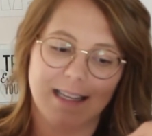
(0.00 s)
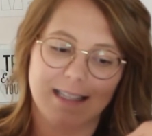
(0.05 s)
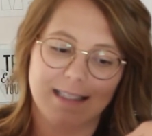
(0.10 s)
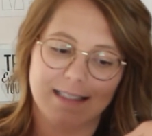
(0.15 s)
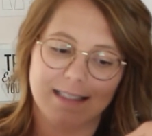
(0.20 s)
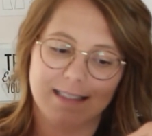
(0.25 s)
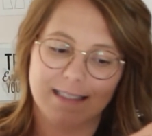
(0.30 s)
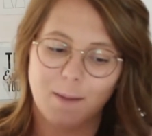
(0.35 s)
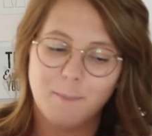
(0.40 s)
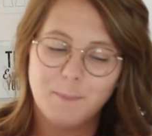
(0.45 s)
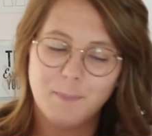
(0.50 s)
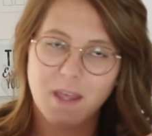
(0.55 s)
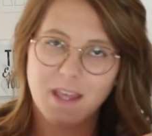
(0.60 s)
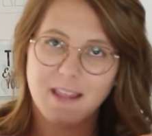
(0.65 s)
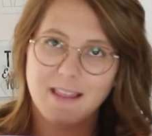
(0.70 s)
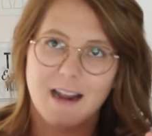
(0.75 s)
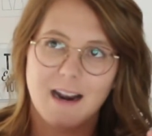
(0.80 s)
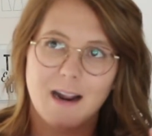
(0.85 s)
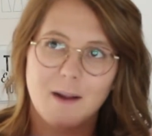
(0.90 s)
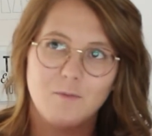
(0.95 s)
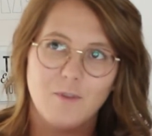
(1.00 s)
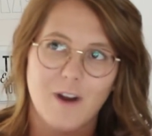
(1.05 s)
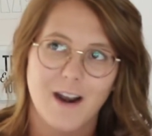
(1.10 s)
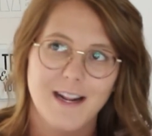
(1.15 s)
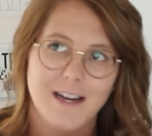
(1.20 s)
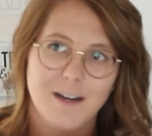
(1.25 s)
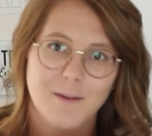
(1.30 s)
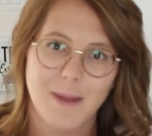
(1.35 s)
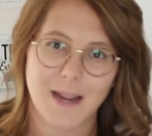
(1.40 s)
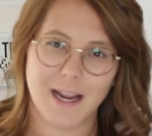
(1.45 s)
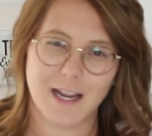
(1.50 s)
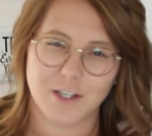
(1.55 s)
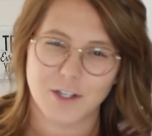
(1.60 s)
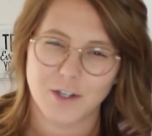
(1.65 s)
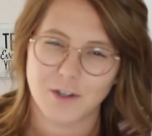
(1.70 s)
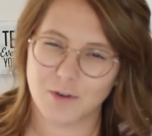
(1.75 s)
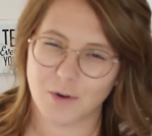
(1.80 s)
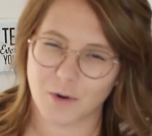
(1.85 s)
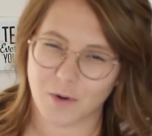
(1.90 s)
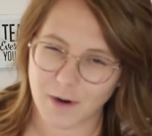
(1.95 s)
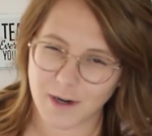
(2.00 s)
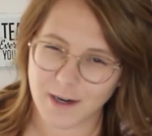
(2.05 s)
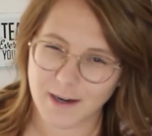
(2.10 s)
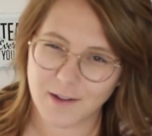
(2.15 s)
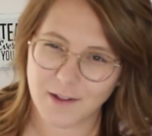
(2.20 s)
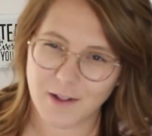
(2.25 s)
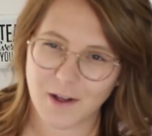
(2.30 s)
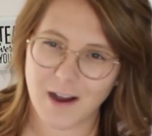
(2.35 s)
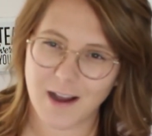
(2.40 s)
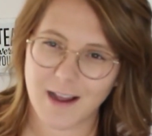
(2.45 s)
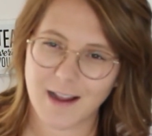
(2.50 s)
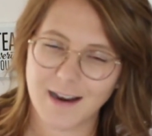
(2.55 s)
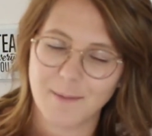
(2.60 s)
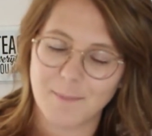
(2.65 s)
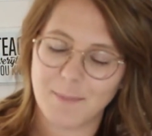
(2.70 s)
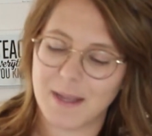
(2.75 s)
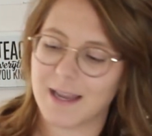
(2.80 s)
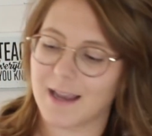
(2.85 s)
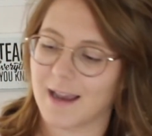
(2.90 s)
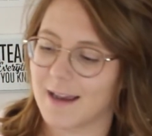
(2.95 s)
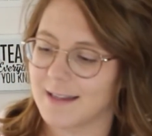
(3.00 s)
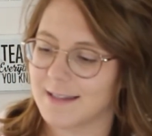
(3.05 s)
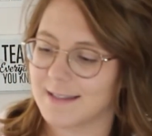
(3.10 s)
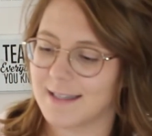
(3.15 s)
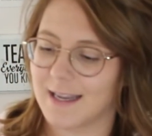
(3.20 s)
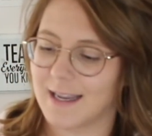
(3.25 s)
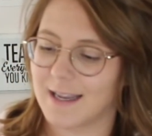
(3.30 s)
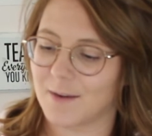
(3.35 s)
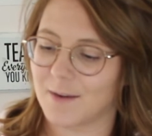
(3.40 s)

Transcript: something that I'm ready to make a tutorial on because